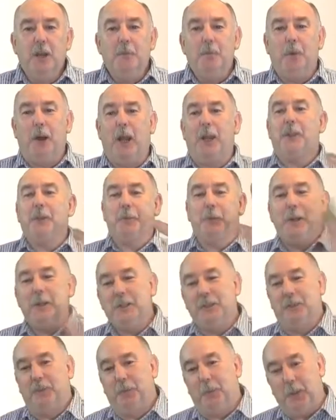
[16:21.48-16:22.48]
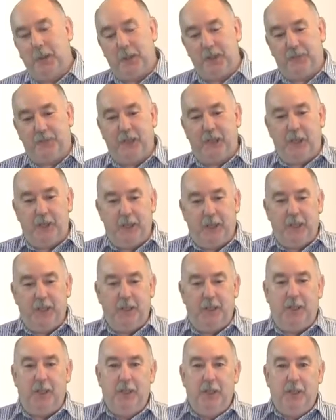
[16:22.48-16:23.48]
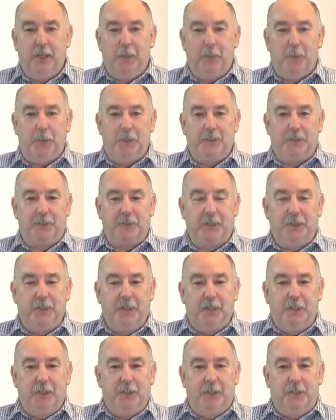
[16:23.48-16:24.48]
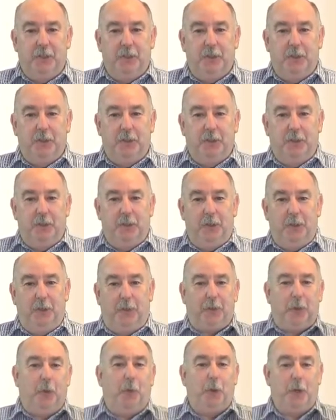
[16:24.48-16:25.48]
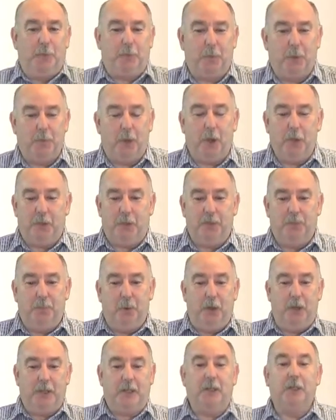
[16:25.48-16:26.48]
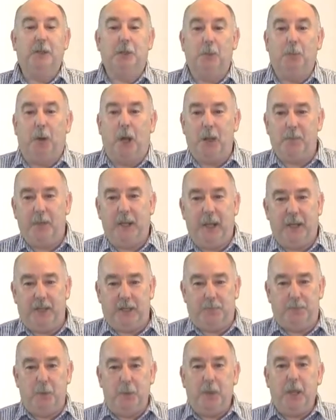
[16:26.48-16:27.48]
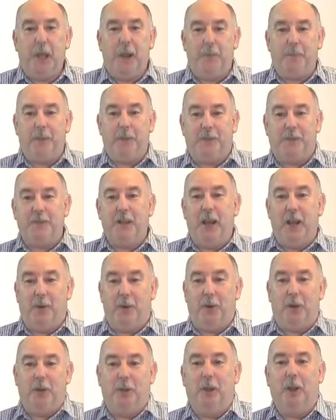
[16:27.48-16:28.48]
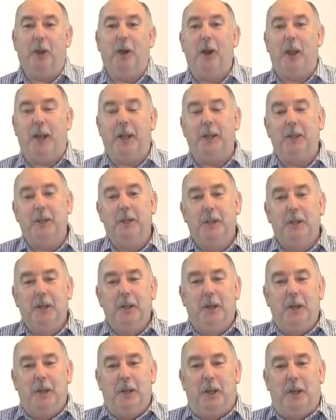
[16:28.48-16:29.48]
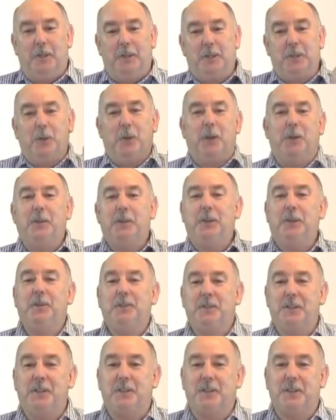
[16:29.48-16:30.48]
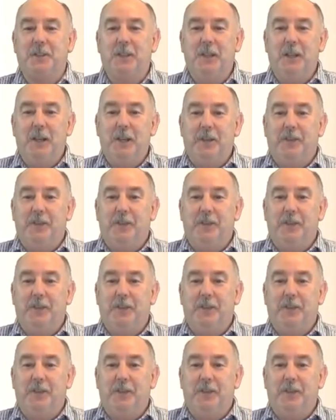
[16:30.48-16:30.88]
My other reason for putting this video together was not that I want to promote my clinical biomechanics bootcamp that's now online. I just wanted to use this.